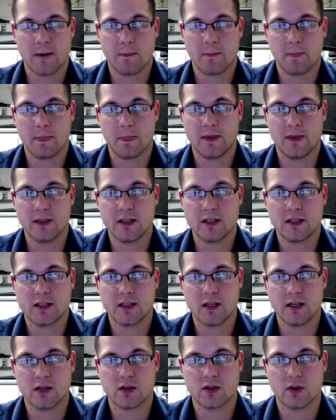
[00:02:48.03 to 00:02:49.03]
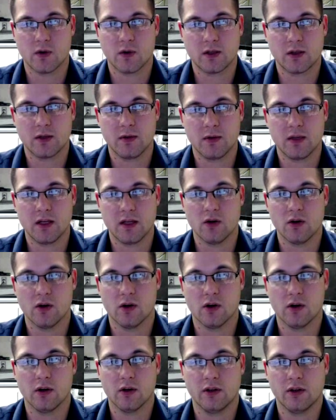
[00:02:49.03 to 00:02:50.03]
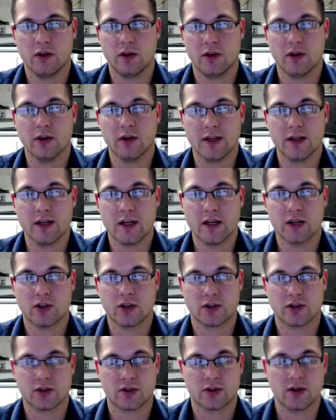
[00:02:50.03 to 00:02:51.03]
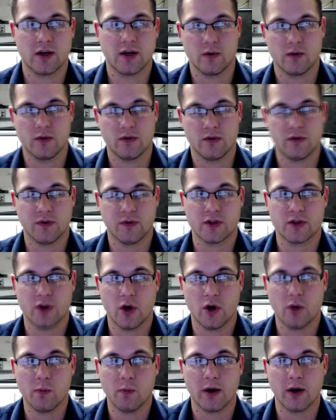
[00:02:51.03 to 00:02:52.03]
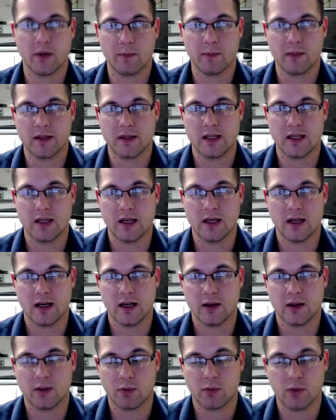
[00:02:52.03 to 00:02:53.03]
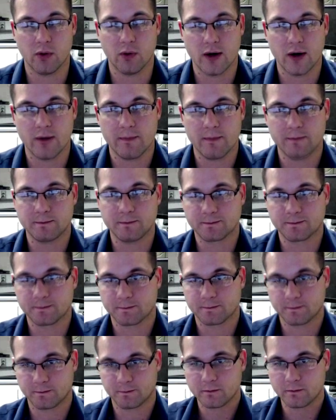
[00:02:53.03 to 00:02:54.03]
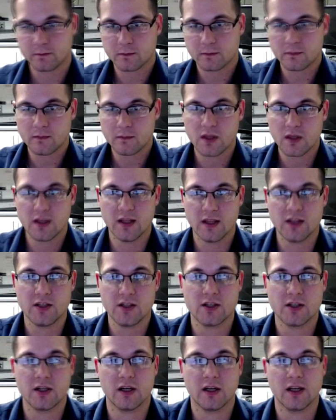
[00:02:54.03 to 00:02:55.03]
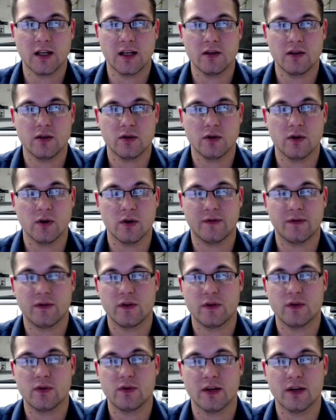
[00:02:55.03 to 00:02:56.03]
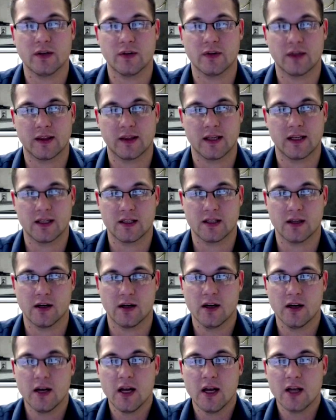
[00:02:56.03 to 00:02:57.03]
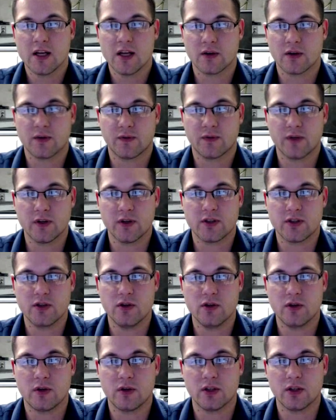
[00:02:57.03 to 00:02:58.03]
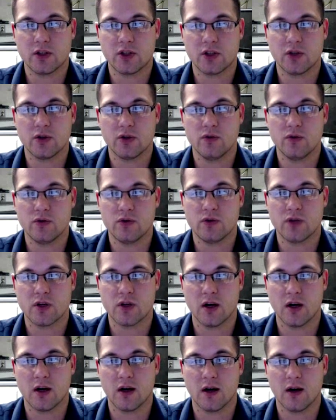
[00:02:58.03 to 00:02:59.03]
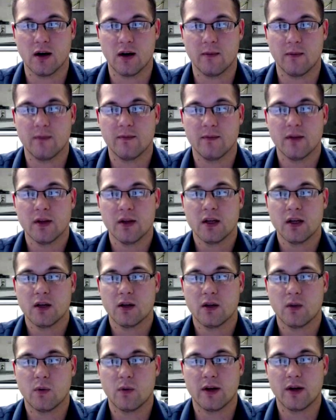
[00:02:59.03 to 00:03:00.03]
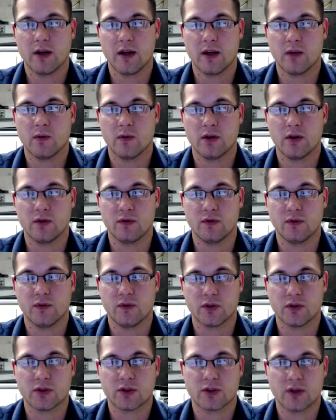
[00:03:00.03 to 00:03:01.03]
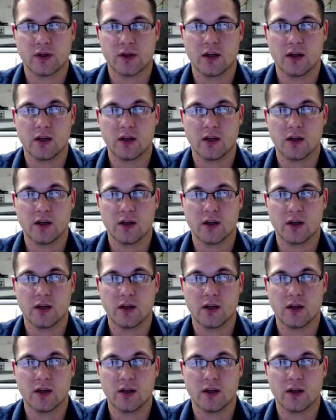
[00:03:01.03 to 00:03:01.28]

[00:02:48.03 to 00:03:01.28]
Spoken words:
This is going to be your initial screen when you first open up the program. And this is going to let you do a few different things here. So first you can choose whether or not you want to do full screen, a